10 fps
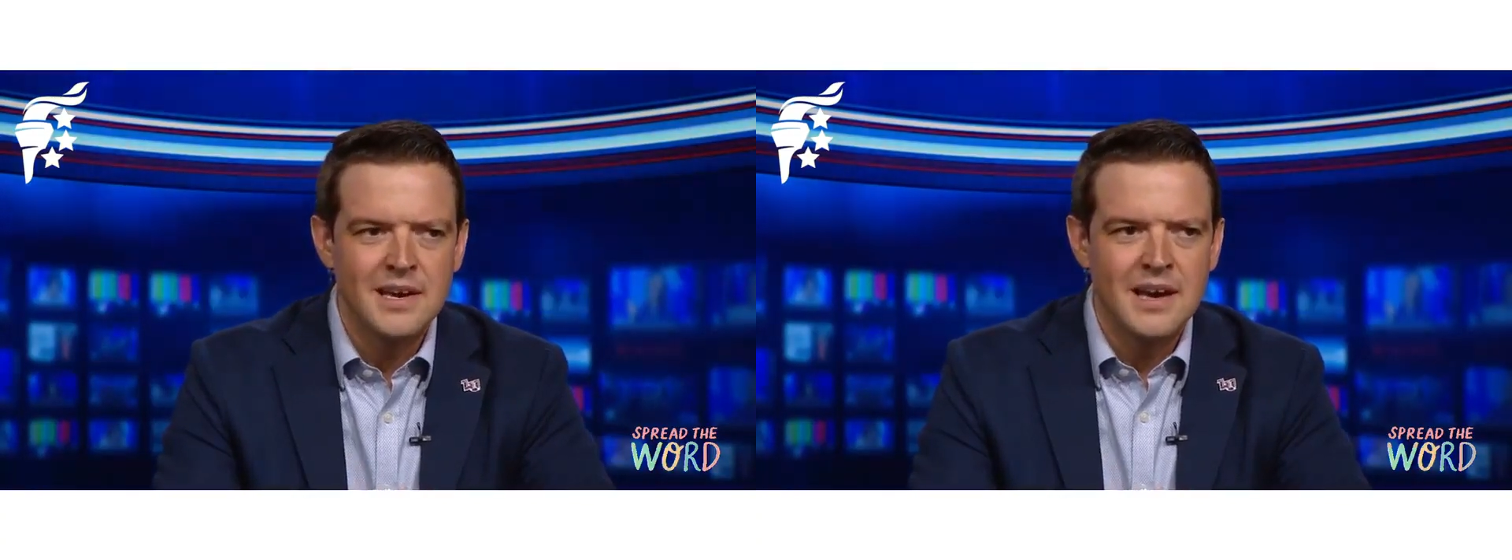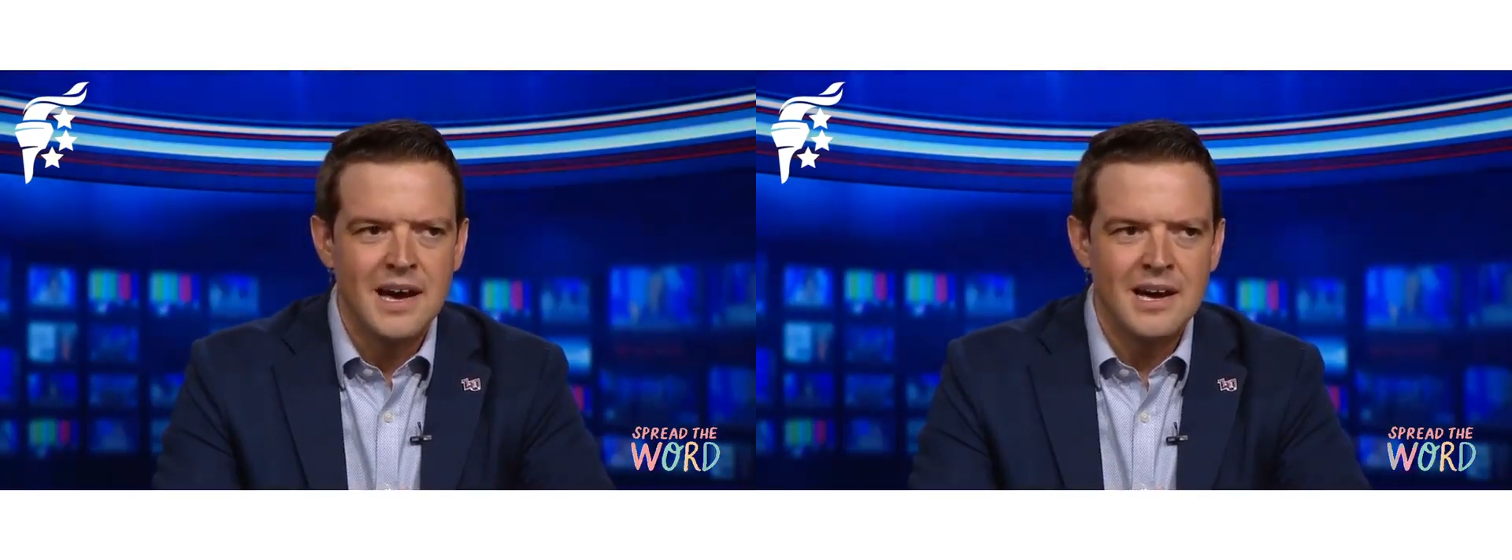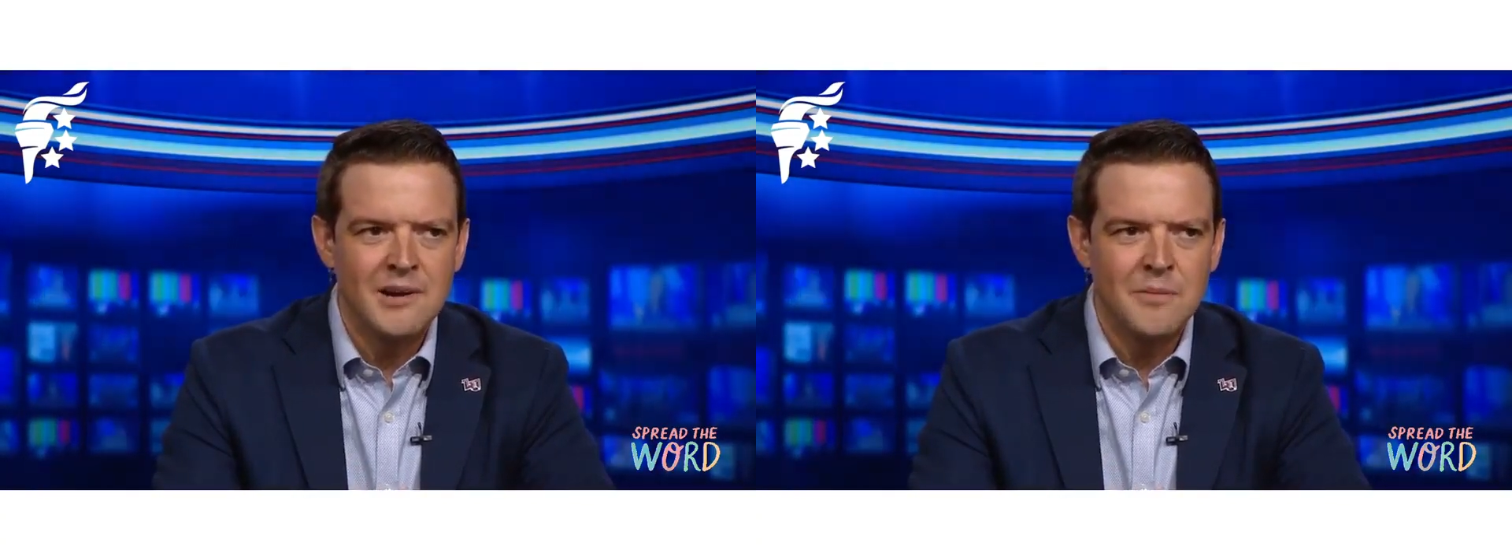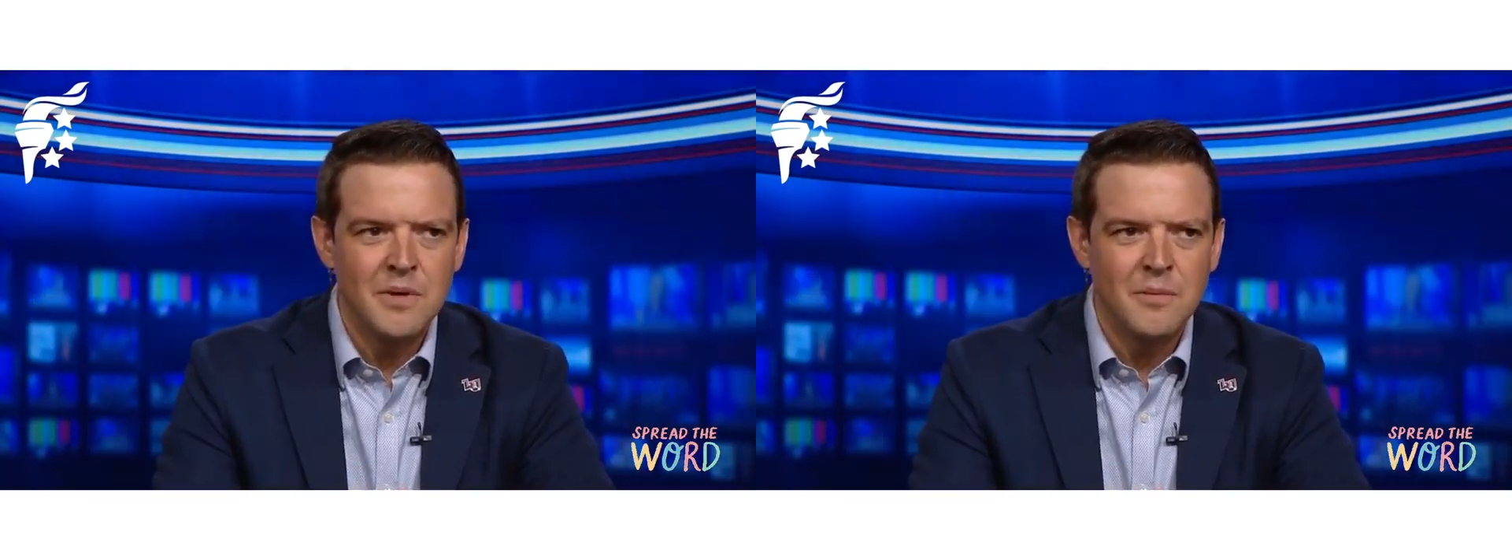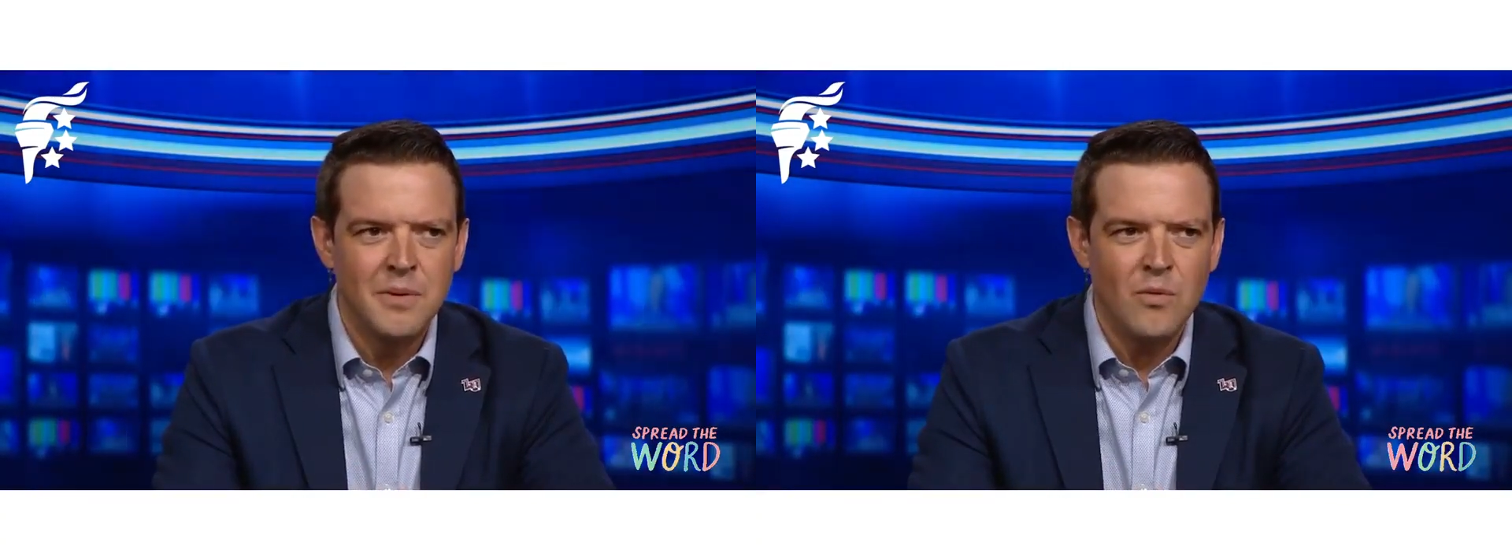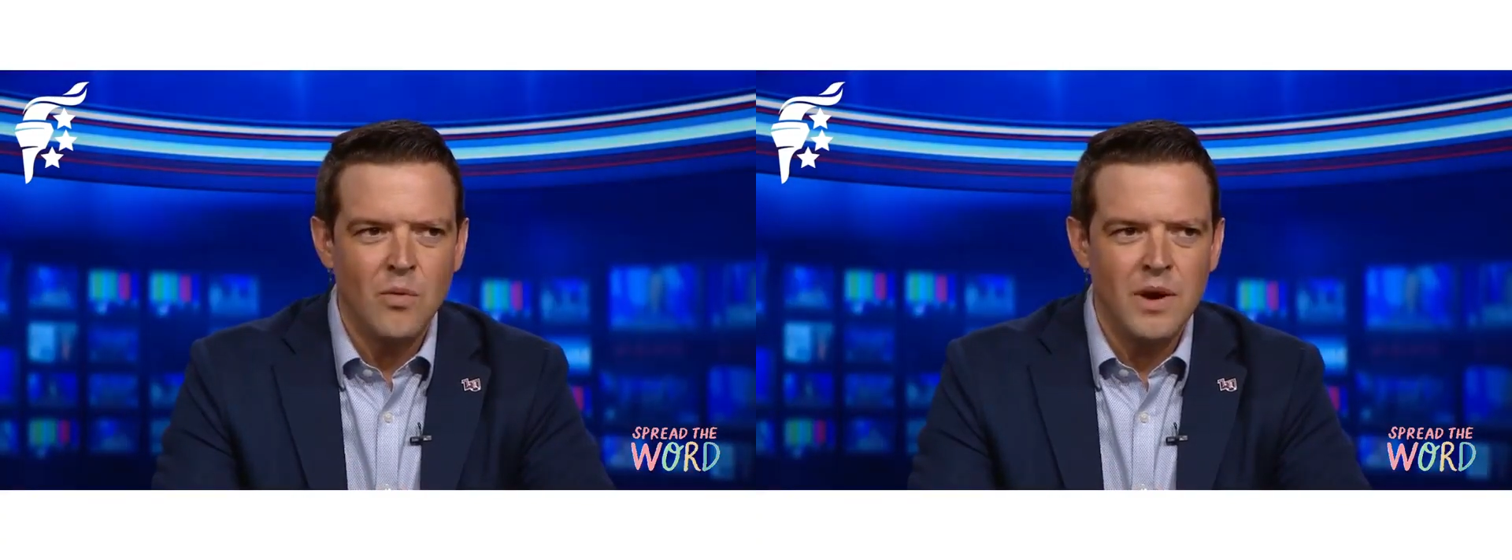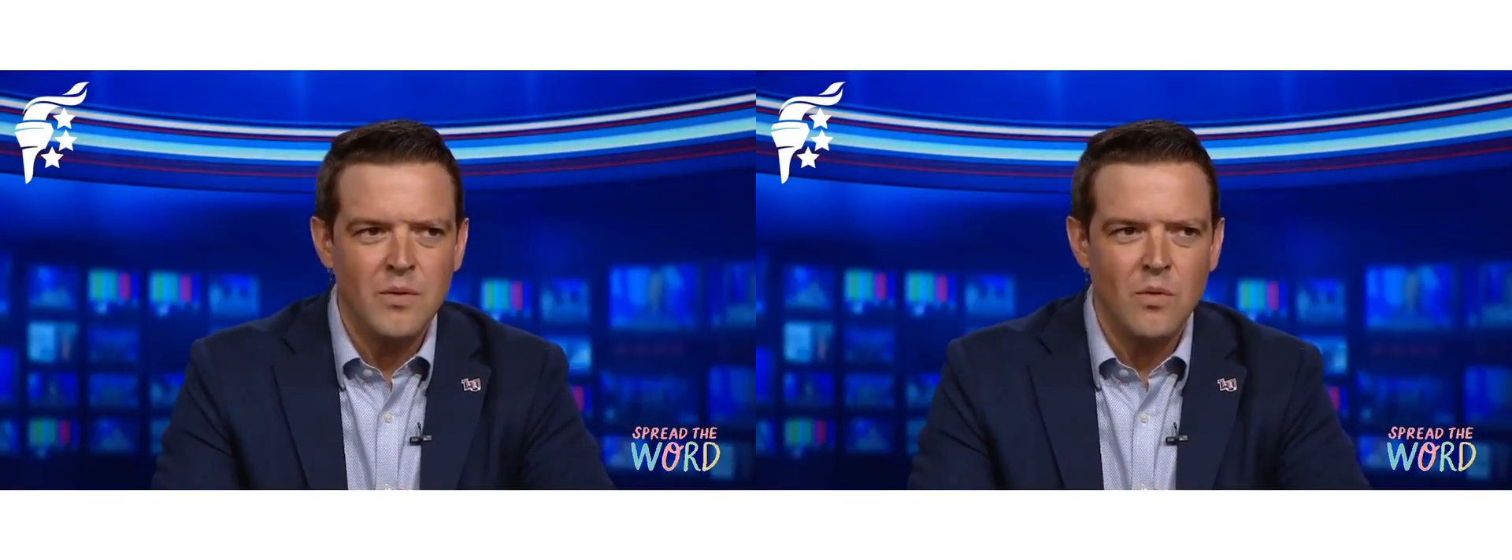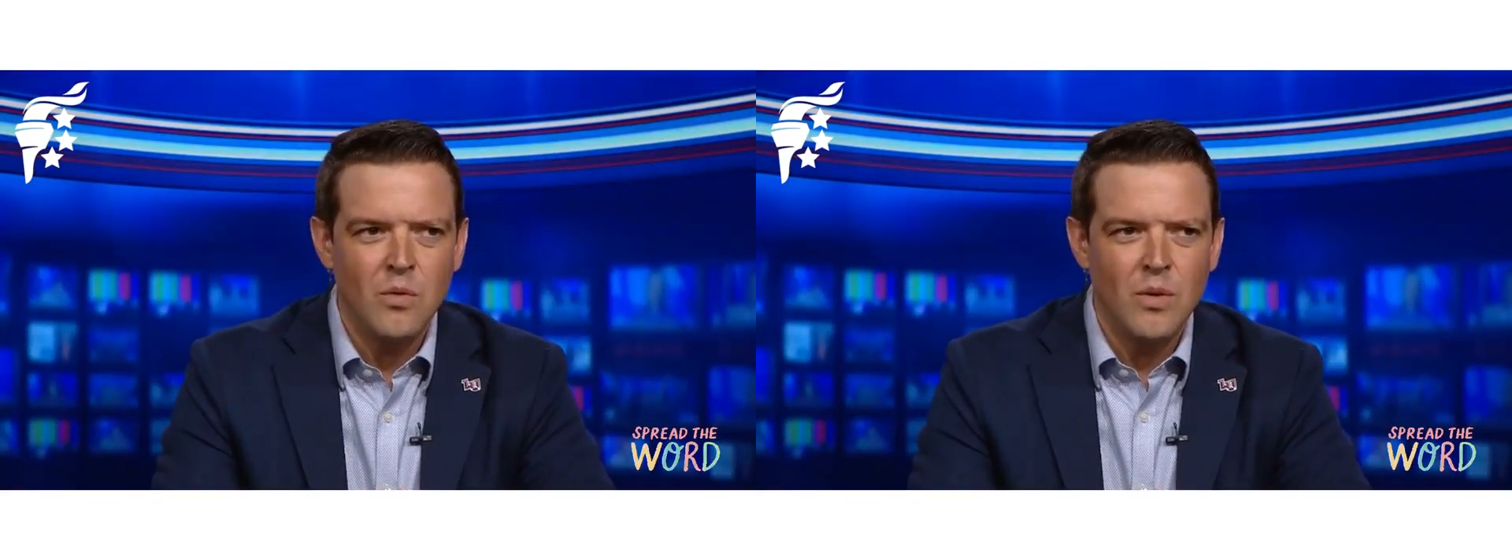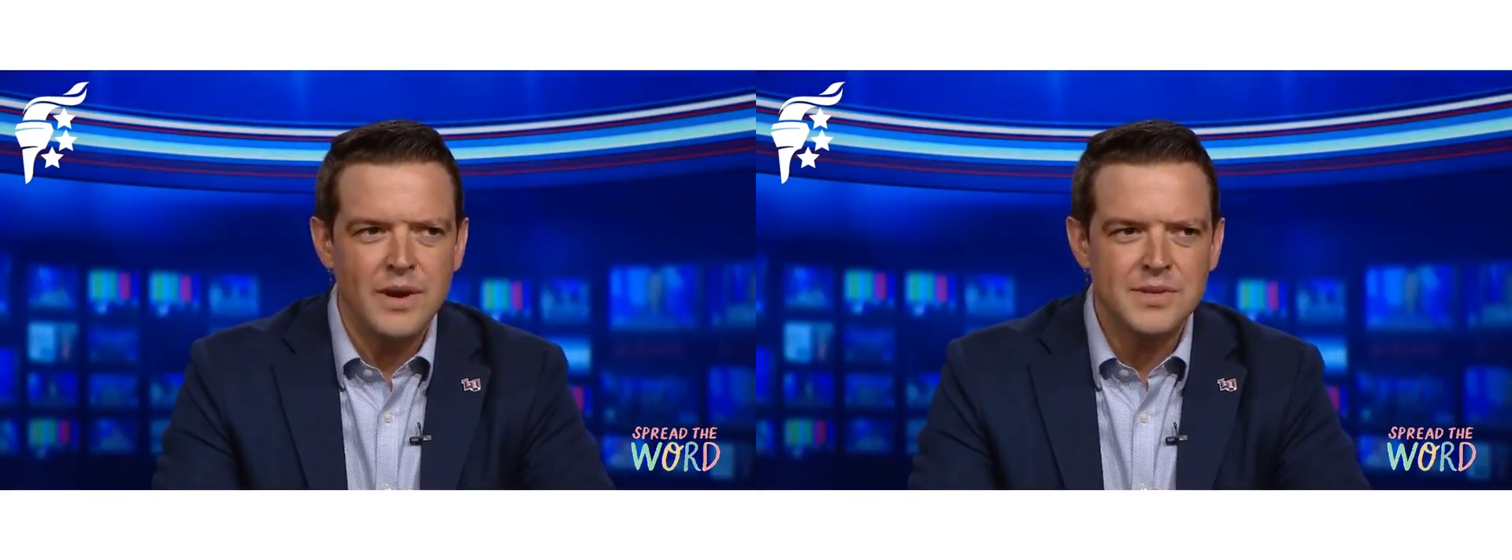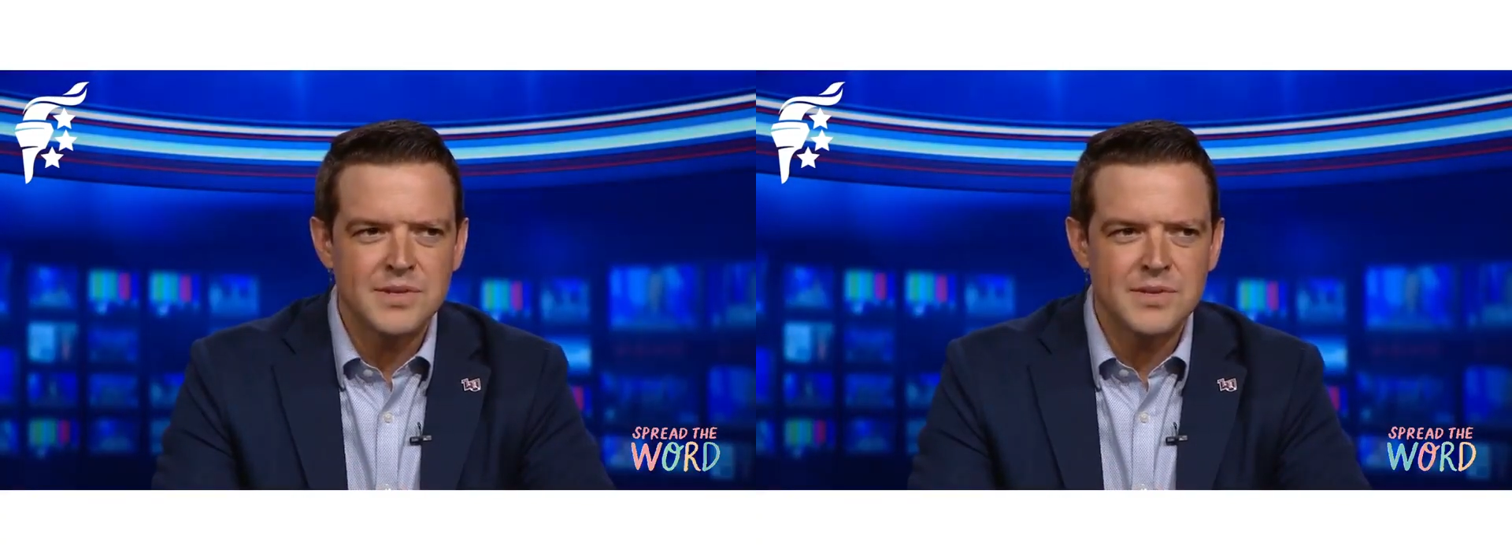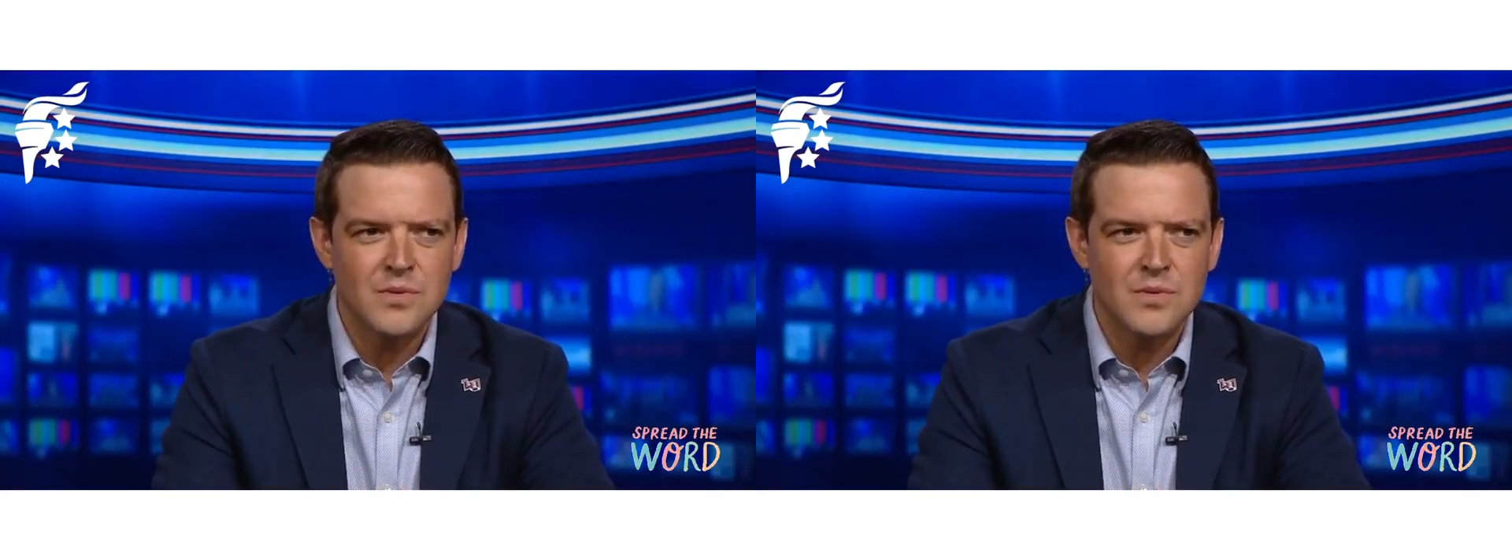Um, but what, what's,